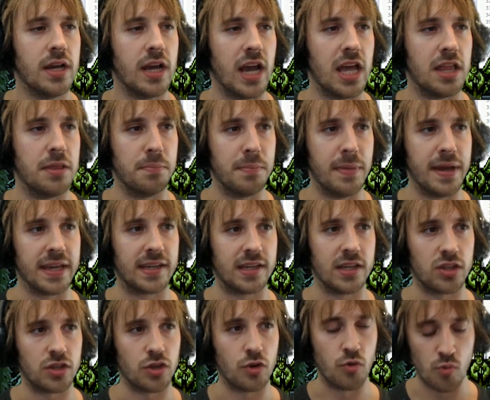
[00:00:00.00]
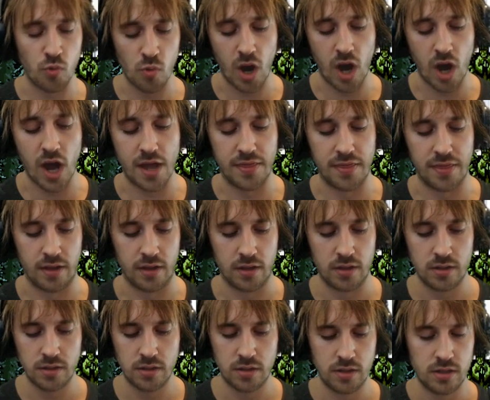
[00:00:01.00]
and make it run,
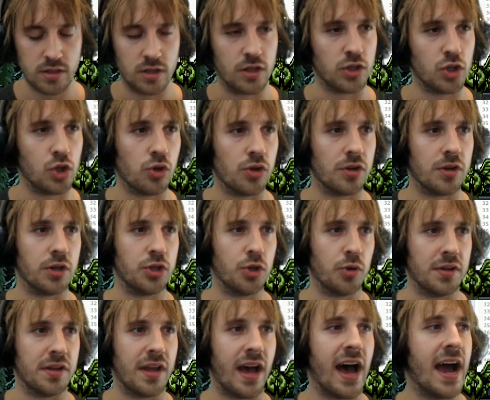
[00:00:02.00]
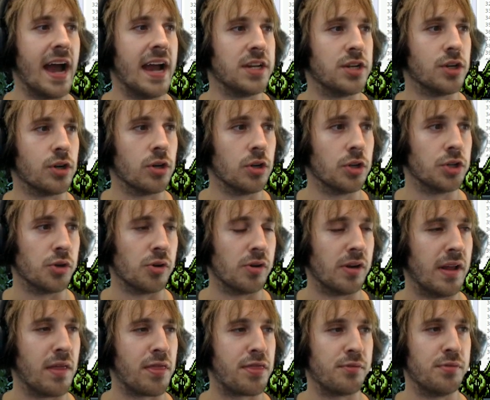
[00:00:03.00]
you're an idle, you're
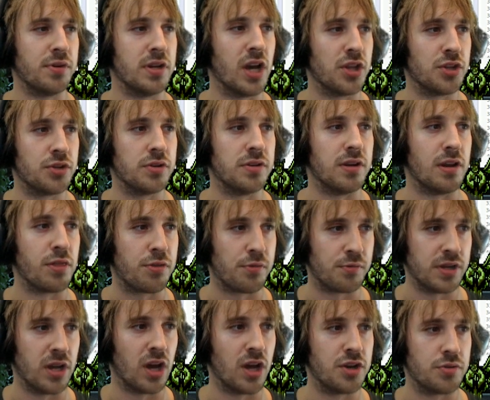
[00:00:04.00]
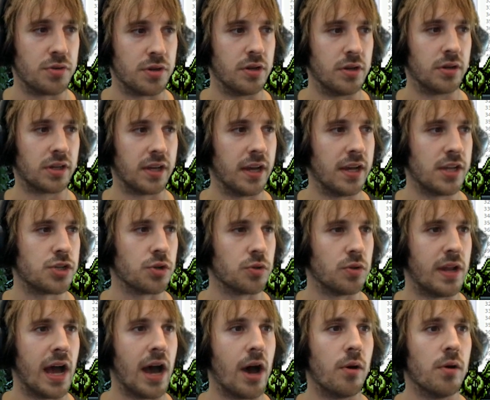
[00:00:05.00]
on a 300 and 300, okay? So
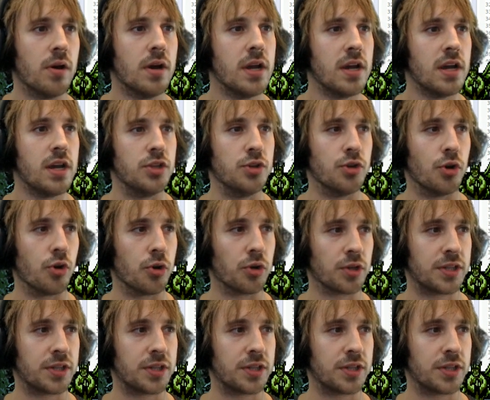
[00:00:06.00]
now your